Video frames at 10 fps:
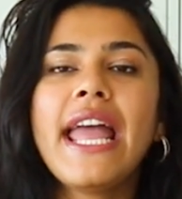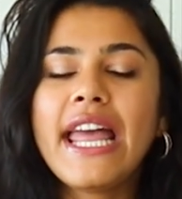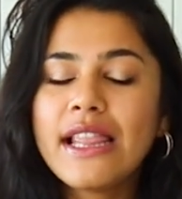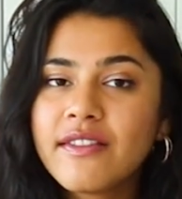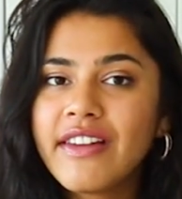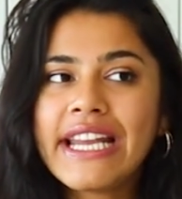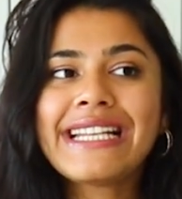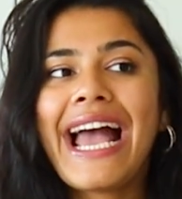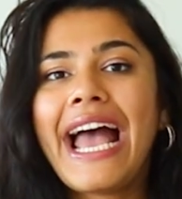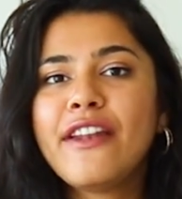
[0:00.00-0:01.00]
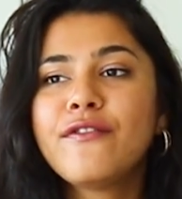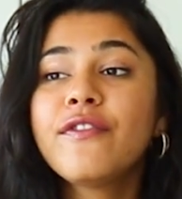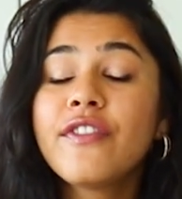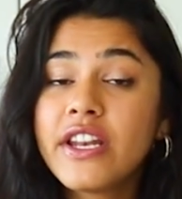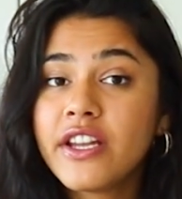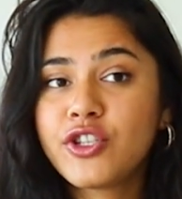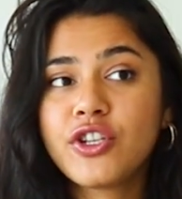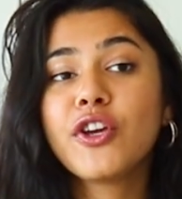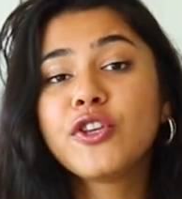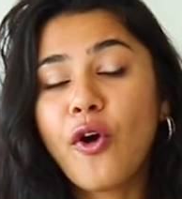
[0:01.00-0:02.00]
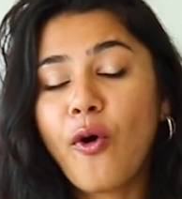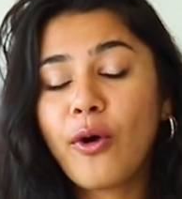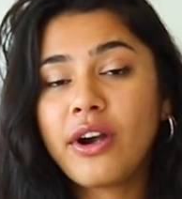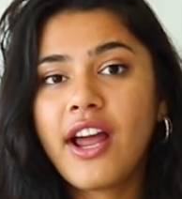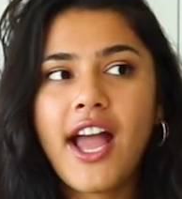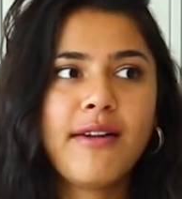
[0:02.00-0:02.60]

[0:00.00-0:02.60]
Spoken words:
elevate and finish your